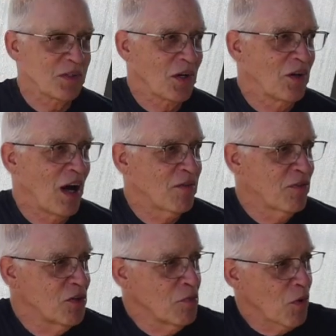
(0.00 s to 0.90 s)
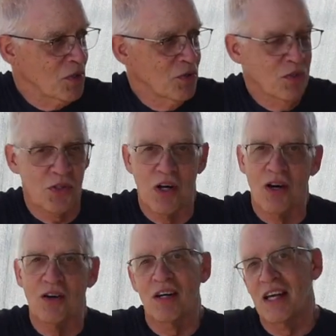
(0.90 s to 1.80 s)
So I have a few more to
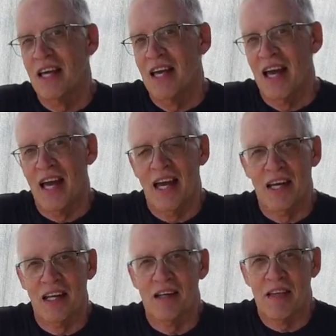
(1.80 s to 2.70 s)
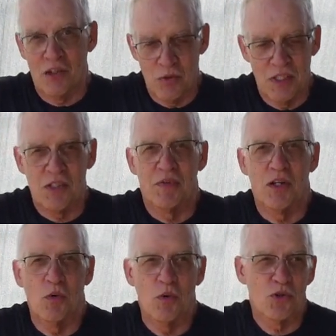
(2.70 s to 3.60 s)
install, and that's what this
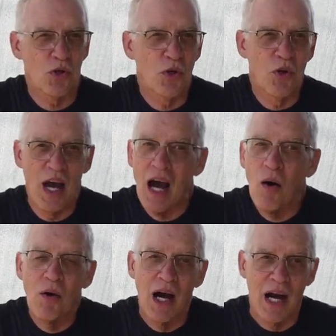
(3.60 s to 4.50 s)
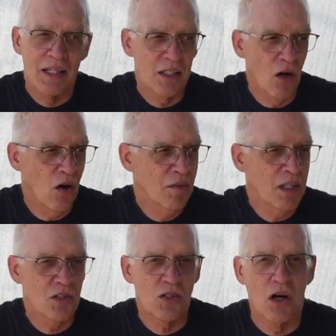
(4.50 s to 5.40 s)
video will show you, how I did all the
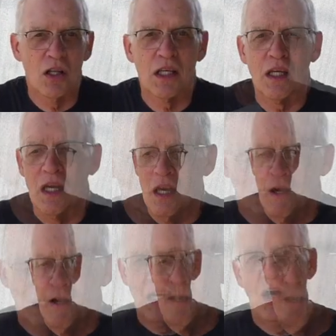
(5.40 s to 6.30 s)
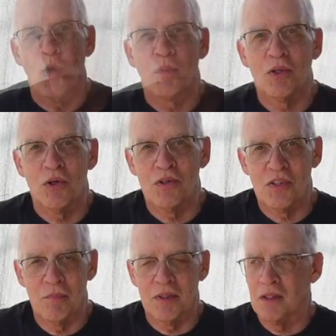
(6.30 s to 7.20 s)
installing. Hope you learned
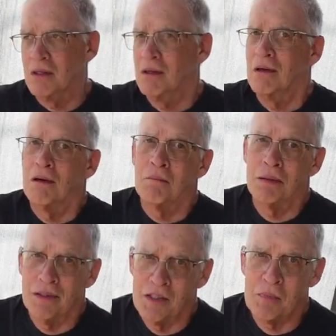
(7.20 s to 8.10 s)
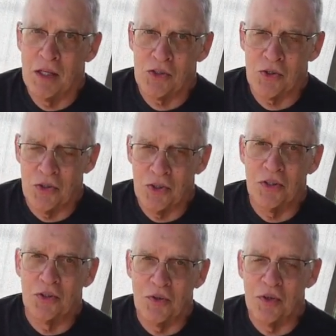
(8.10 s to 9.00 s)
something. Please make sure to
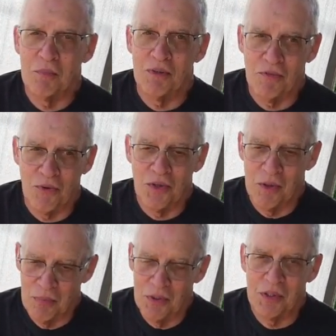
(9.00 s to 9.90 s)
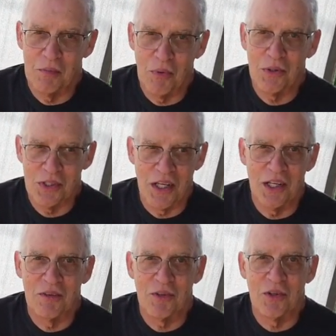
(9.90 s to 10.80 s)
do it before you put the boards
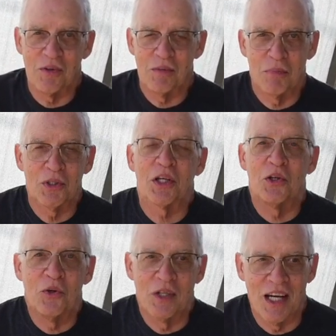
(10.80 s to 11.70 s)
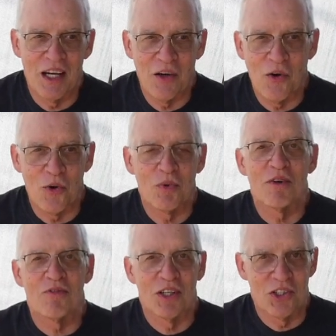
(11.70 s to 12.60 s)
down if you're building a new deck or
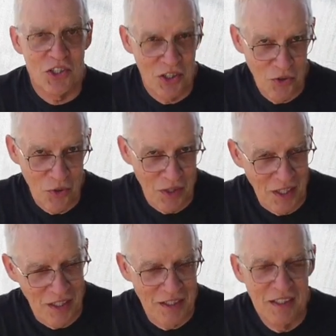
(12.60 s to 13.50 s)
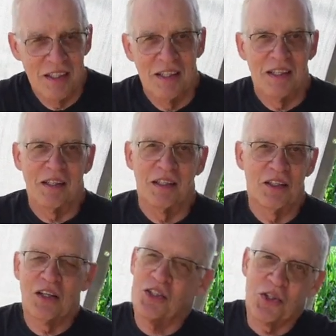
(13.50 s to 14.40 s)
refinishing your deck.
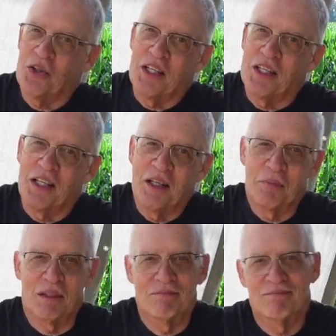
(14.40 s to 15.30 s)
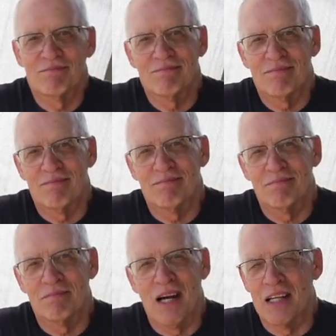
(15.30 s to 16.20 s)
You can still get it done, but
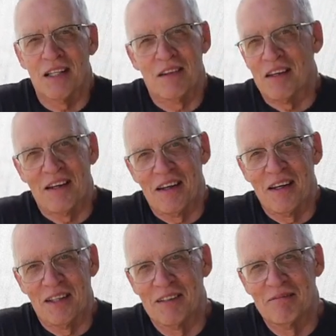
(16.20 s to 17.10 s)
I didn't think ahead.